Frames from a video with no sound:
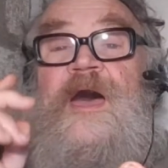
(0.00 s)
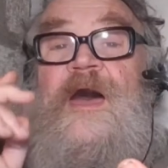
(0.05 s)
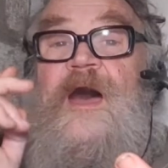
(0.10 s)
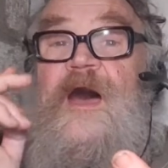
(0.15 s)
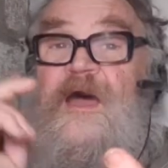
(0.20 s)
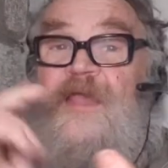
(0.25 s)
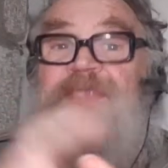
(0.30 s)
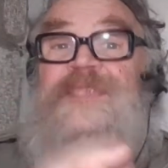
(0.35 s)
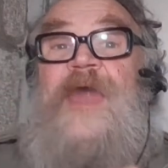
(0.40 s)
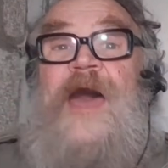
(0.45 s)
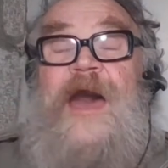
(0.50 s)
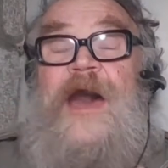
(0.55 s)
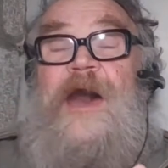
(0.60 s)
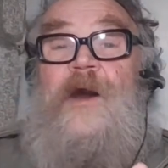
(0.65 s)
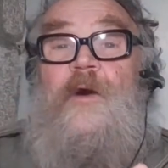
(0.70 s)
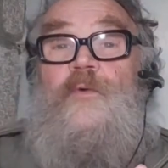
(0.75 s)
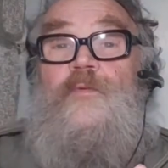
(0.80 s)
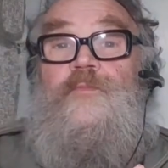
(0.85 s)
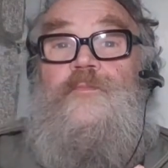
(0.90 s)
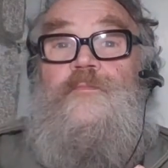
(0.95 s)
A
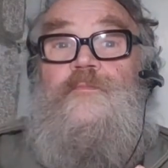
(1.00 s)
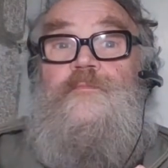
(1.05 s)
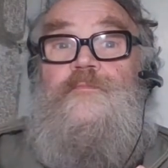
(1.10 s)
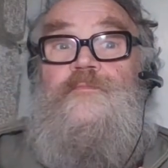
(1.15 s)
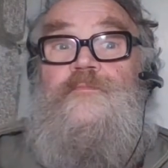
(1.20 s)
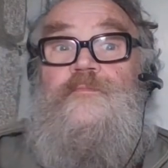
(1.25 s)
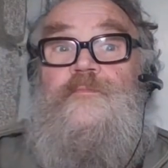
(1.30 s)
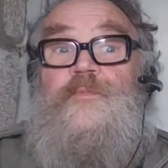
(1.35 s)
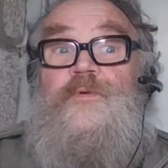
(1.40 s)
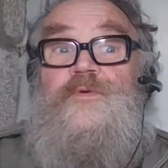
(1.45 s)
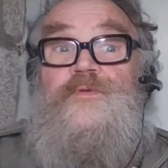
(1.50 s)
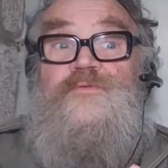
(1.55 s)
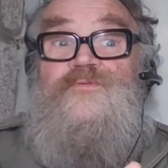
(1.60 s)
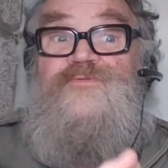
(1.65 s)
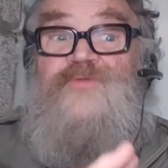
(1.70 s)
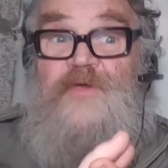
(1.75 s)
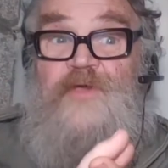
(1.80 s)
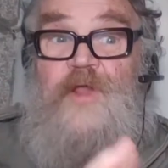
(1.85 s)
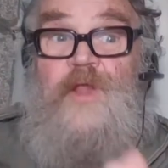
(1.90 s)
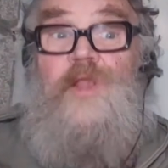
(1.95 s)
noun.
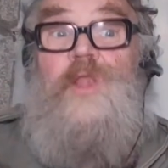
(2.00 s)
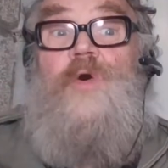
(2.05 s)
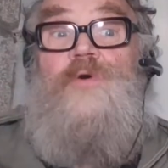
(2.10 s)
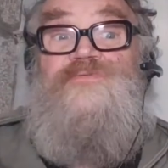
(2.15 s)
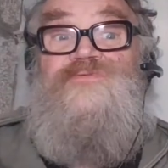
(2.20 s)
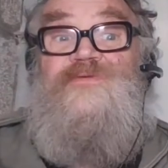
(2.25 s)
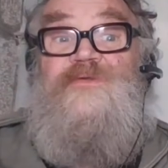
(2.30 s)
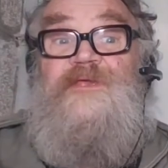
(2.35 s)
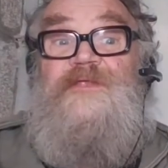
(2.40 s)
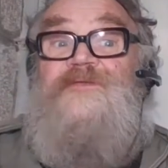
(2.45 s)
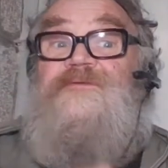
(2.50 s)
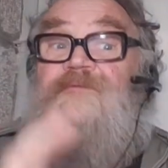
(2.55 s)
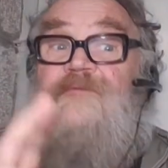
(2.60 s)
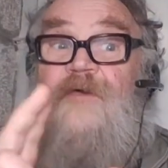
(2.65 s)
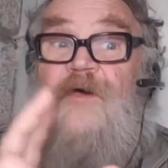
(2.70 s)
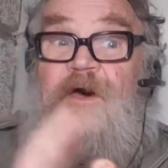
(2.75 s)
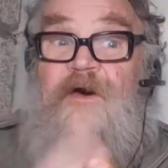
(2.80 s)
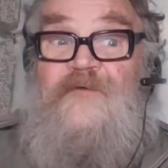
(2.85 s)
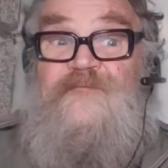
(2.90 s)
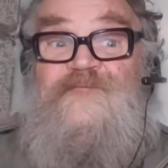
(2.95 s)
To closet,
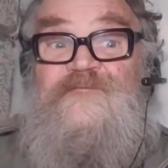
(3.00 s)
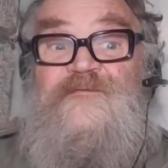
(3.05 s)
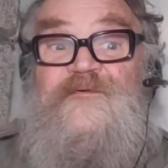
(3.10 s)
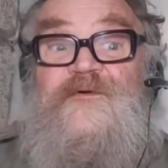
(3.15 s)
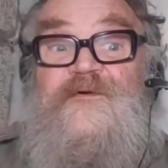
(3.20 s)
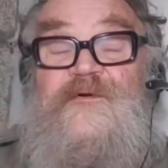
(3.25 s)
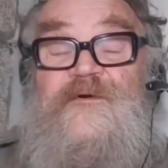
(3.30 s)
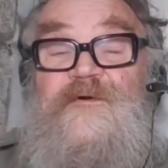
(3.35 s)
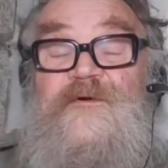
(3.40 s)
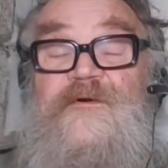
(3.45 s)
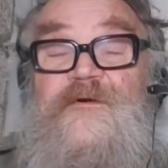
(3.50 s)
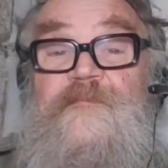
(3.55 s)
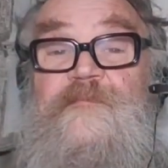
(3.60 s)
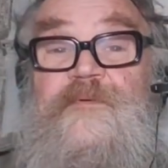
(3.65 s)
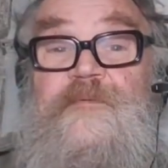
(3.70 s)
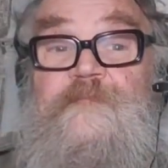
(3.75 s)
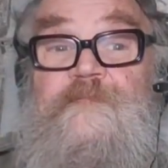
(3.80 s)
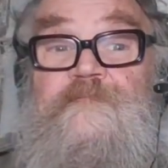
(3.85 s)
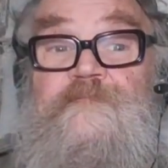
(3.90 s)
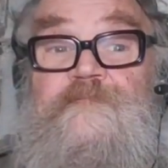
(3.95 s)
a verb.
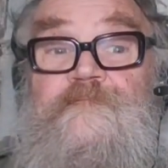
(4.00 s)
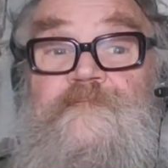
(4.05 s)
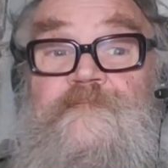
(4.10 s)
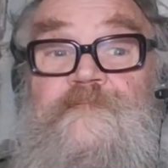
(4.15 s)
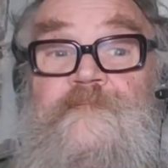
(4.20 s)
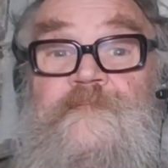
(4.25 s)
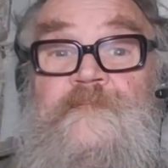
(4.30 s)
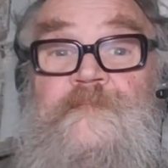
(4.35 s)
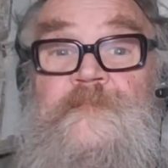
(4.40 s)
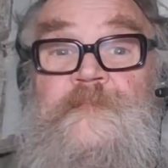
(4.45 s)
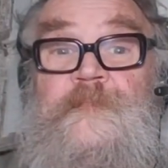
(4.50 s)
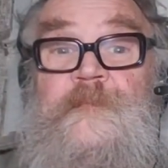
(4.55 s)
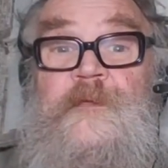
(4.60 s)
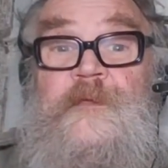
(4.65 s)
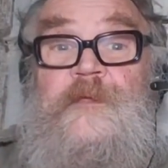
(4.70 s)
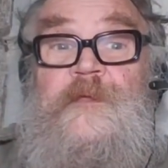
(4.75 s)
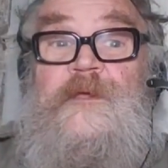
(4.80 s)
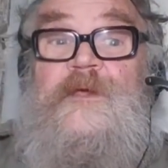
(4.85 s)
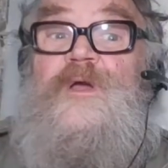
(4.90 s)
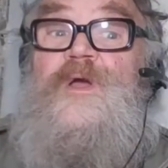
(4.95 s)

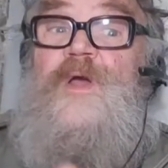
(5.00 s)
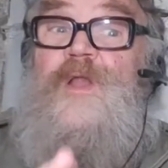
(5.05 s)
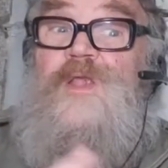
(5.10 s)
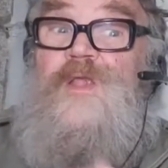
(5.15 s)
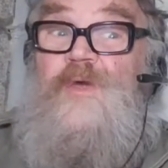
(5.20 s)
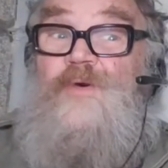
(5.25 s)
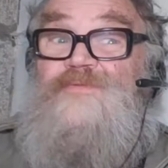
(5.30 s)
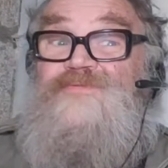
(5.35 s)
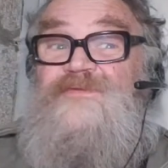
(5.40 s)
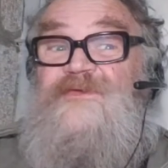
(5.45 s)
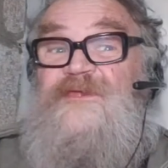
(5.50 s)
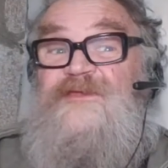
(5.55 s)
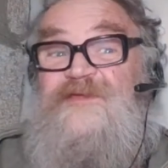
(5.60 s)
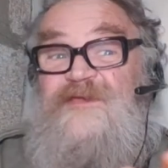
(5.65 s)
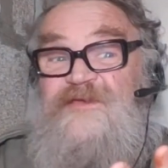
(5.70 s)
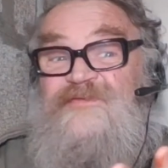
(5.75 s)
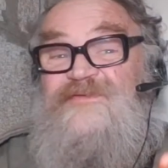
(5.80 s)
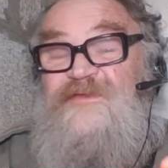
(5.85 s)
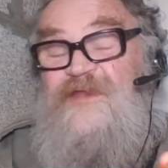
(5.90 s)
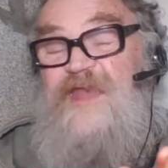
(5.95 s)
Closet
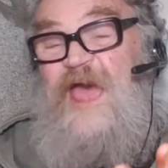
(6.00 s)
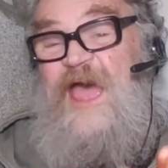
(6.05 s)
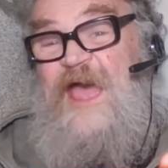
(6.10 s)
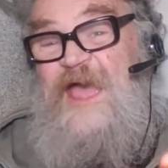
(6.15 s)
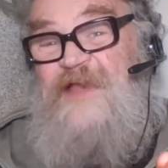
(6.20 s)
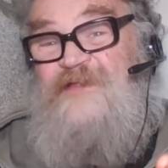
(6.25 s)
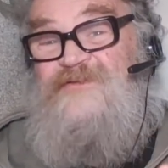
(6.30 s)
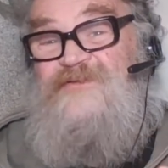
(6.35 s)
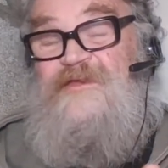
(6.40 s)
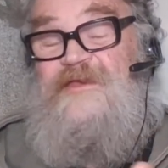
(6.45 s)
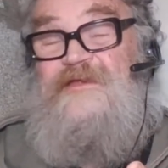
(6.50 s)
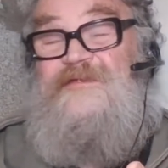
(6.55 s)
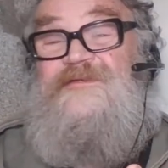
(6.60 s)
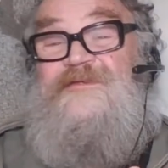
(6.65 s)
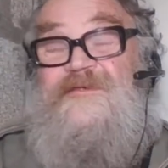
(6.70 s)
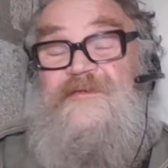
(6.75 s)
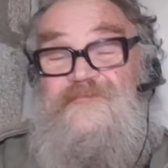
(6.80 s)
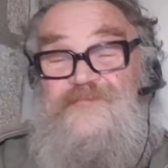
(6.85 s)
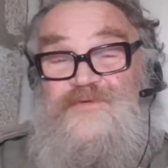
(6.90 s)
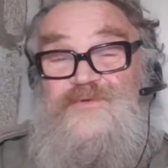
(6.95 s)
as an
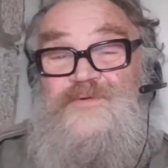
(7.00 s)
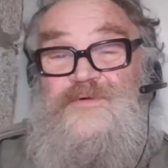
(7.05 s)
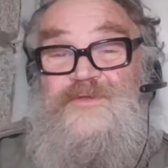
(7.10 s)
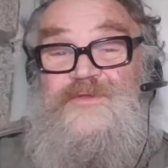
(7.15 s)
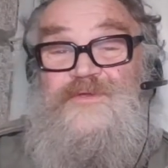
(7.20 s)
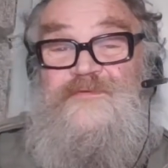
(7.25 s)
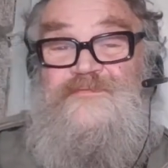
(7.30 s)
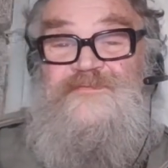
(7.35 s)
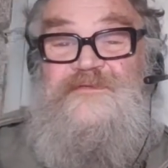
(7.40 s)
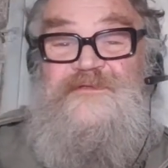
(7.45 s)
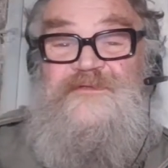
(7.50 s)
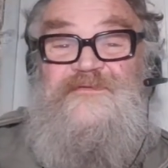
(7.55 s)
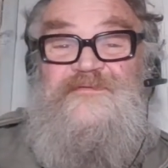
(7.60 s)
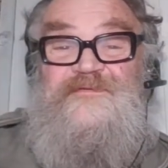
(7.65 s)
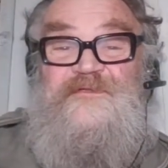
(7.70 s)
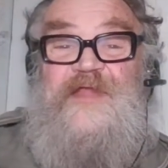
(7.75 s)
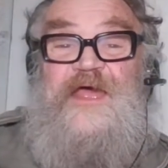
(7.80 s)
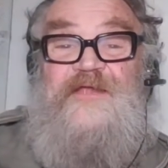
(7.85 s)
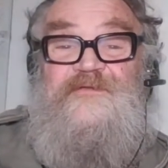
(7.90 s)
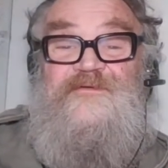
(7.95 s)
adjective. You could use it as
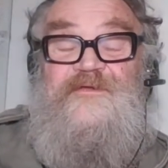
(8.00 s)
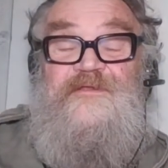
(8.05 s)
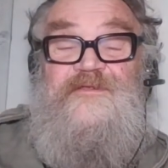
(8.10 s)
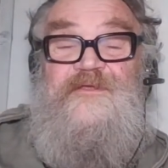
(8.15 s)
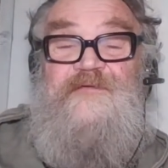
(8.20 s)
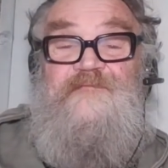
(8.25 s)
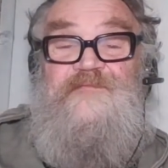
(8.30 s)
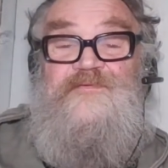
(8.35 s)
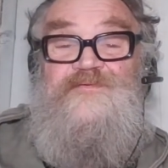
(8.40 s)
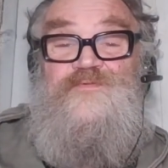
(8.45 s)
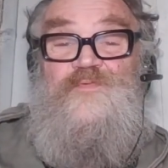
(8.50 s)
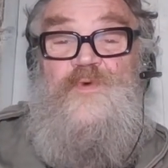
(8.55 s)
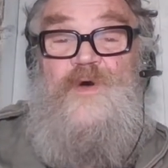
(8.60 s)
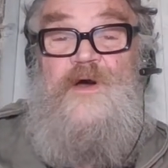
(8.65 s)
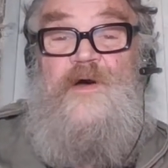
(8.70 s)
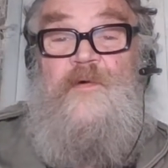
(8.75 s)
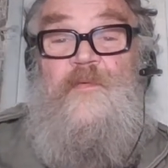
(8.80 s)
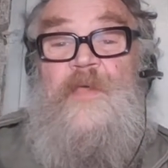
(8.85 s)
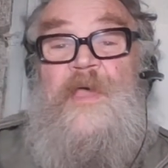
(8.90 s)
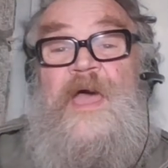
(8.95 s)
an adjective as
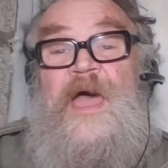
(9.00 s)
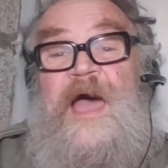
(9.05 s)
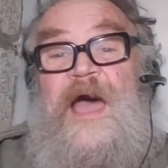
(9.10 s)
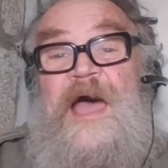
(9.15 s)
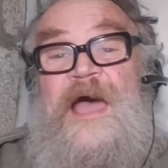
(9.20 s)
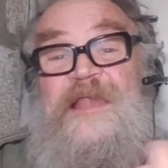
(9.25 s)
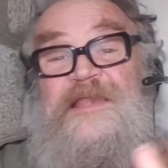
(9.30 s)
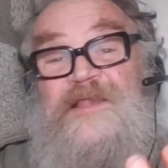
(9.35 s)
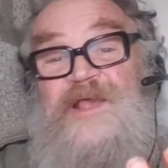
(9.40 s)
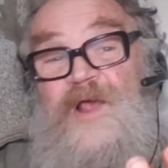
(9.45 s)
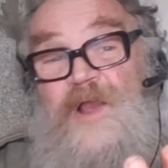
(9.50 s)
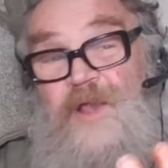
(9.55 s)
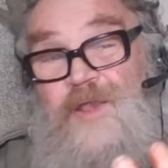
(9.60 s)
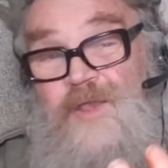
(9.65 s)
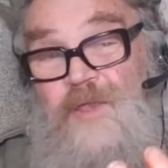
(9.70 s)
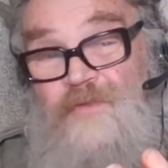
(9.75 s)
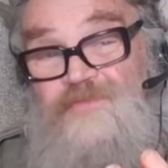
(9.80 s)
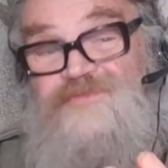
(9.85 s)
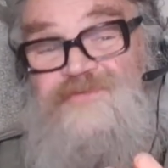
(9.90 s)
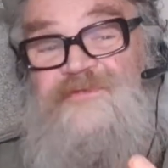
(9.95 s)
well. And
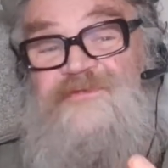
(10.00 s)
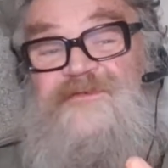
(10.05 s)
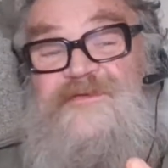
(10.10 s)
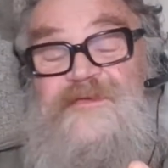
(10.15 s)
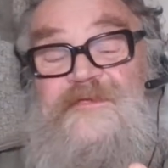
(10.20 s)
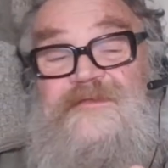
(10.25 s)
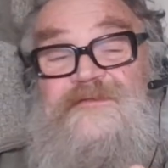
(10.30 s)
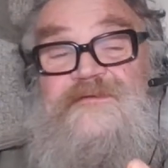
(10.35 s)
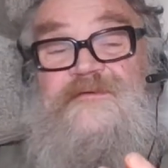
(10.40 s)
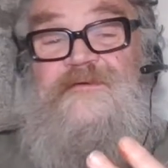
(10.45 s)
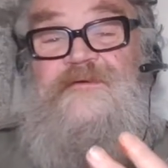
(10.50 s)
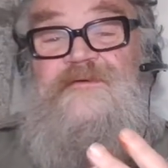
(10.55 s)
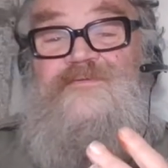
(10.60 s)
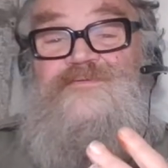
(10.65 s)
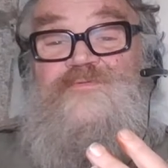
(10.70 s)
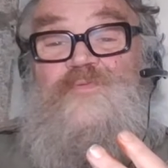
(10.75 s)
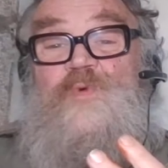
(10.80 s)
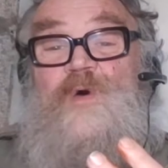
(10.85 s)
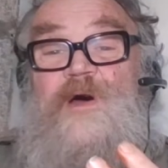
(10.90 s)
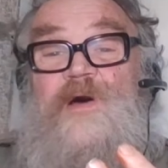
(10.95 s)
closeted
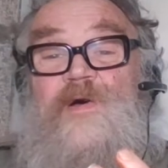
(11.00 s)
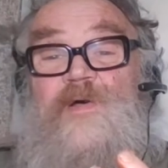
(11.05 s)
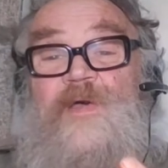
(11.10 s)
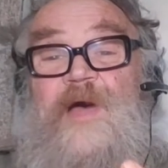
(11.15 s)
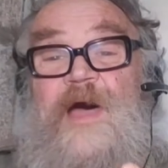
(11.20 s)
as well